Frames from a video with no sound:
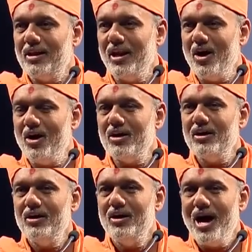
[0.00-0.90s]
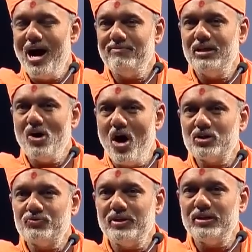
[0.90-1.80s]
Kellogg, Harvard,
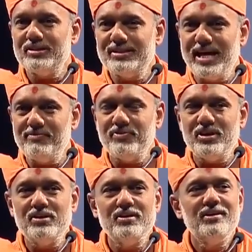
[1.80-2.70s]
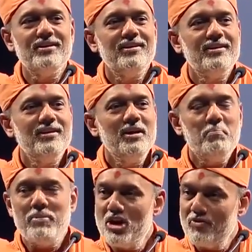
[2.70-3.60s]
Oxford, Stanford.
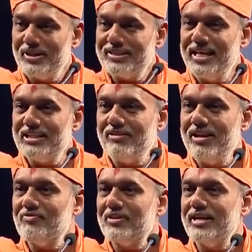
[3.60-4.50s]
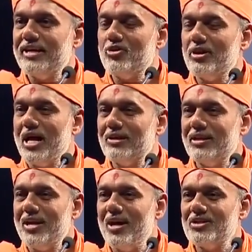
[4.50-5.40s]
Many of our saints have left aside $100,000,
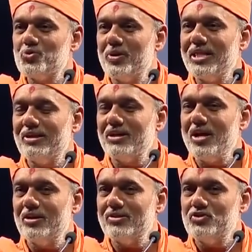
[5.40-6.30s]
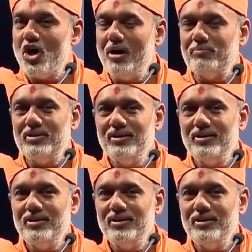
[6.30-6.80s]
$200,000 of job.